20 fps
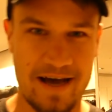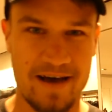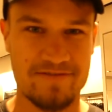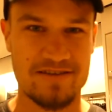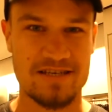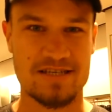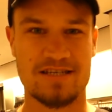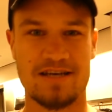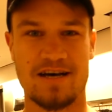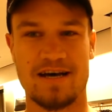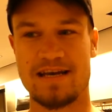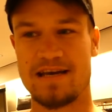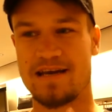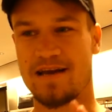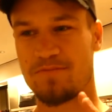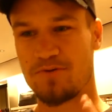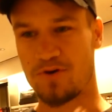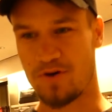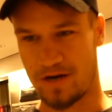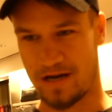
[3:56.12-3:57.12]
I've decided
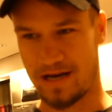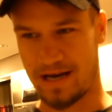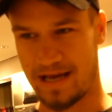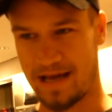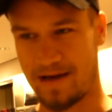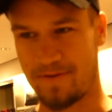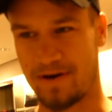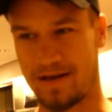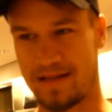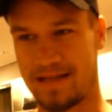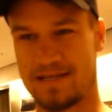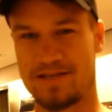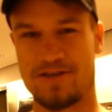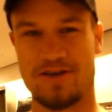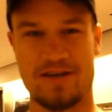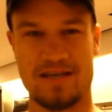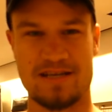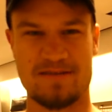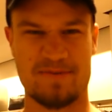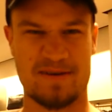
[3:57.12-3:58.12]
I'm not going to get one of these
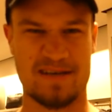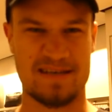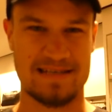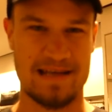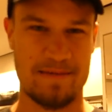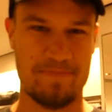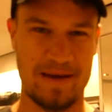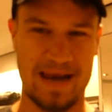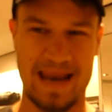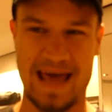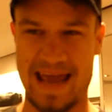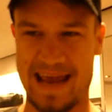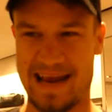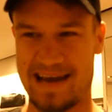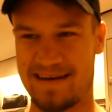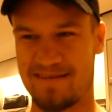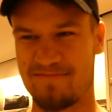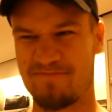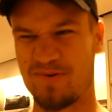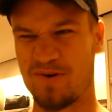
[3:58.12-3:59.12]
hoodies because they're
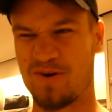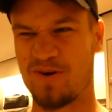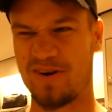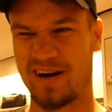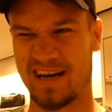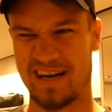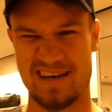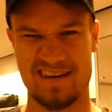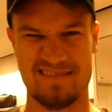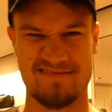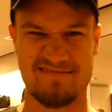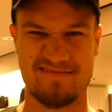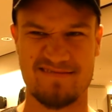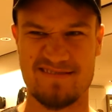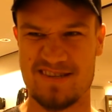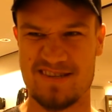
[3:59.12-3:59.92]
plain and boring and